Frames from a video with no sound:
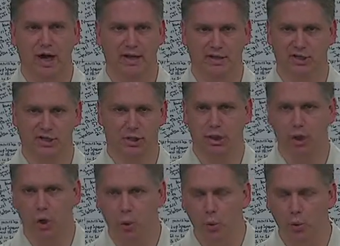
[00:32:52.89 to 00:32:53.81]
He just didn't
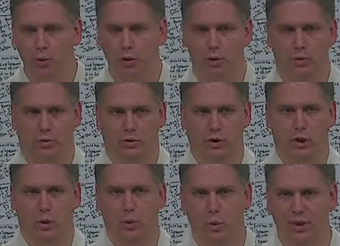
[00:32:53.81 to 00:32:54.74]
know, you
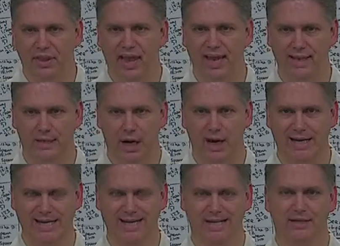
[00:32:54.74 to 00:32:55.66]
know, what that God
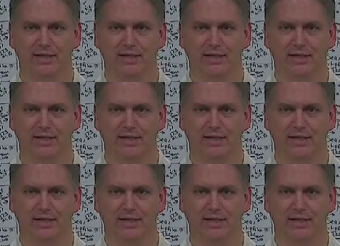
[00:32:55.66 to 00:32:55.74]
is.